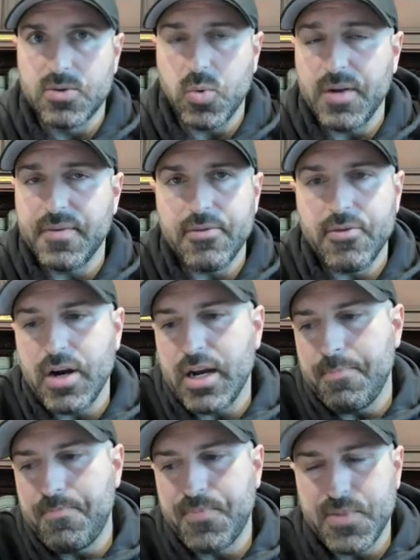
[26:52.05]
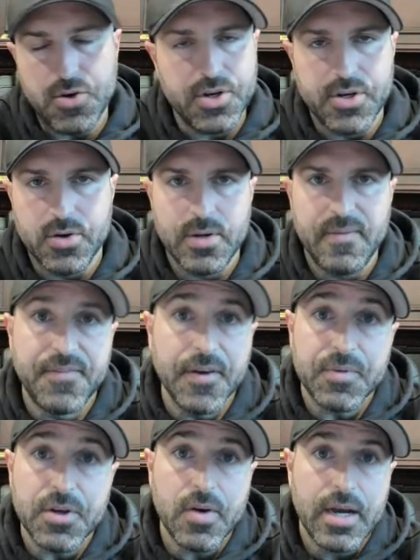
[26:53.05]
25 grand, you can do it.
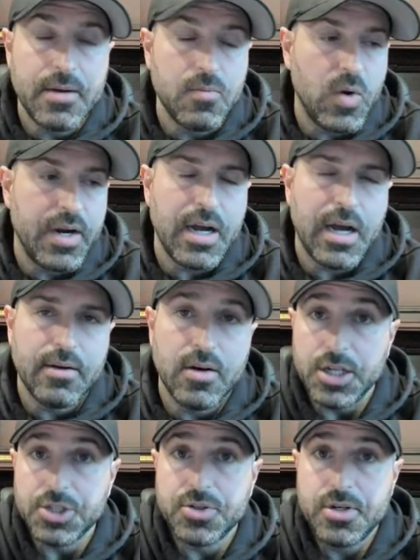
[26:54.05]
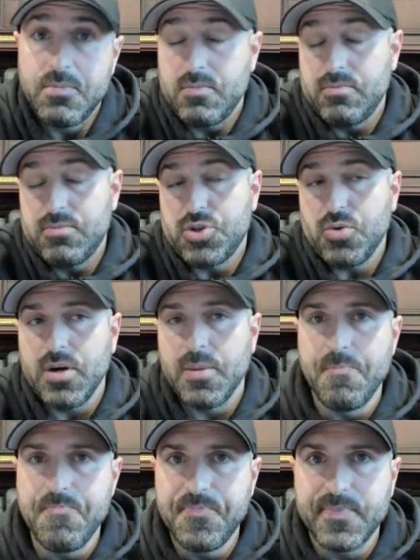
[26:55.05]
50 grand, why not? 100?
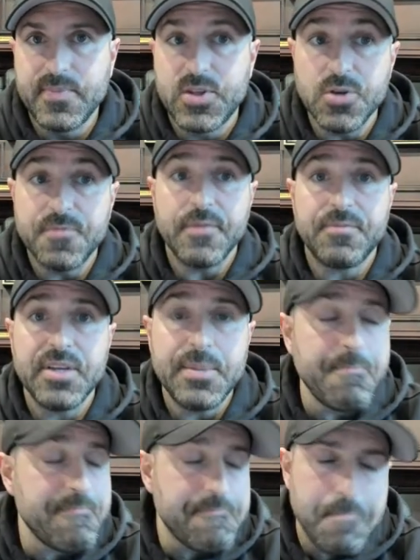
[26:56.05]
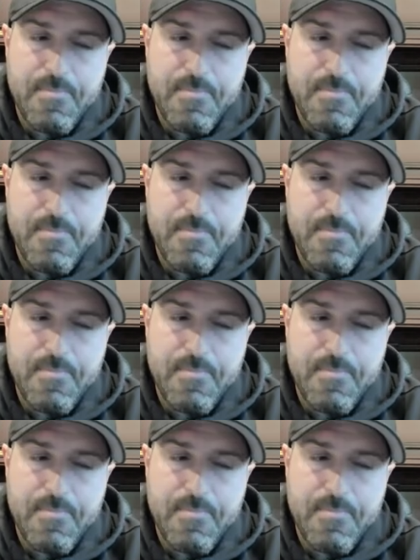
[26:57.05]
Sure. 250?